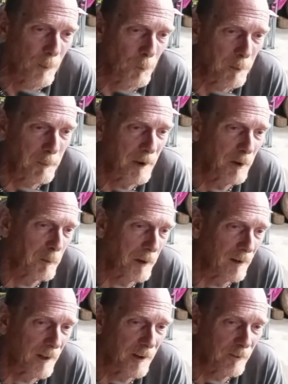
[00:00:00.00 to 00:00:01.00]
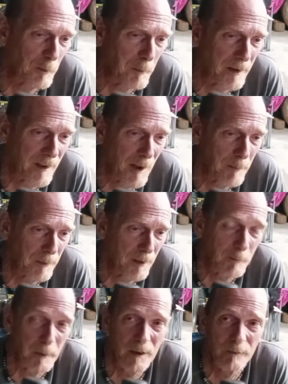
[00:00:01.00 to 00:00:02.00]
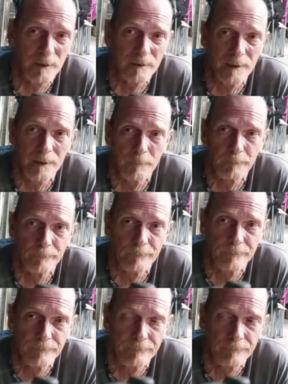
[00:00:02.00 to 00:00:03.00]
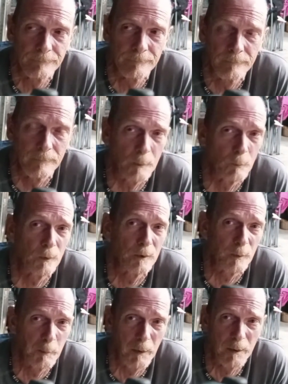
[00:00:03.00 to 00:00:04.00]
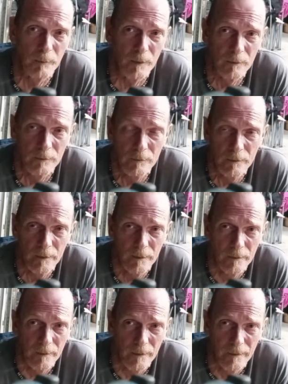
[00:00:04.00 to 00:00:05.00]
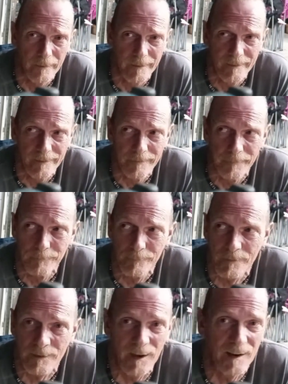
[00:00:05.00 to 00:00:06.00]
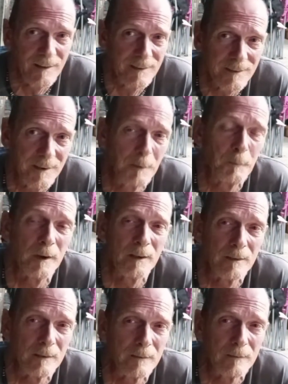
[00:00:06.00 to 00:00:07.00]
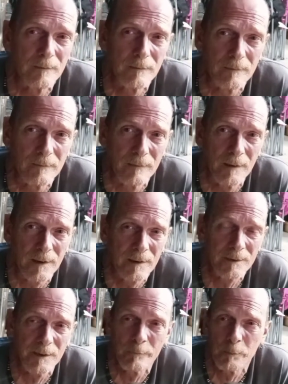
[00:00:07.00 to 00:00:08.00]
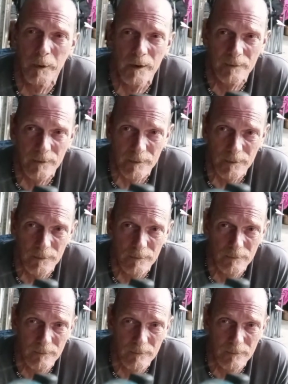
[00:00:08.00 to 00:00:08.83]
to make everybody laugh, everybody happy, and everybody have a good time. Never want to do anybody wrong. It's kind of the same way that I guess everybody should do.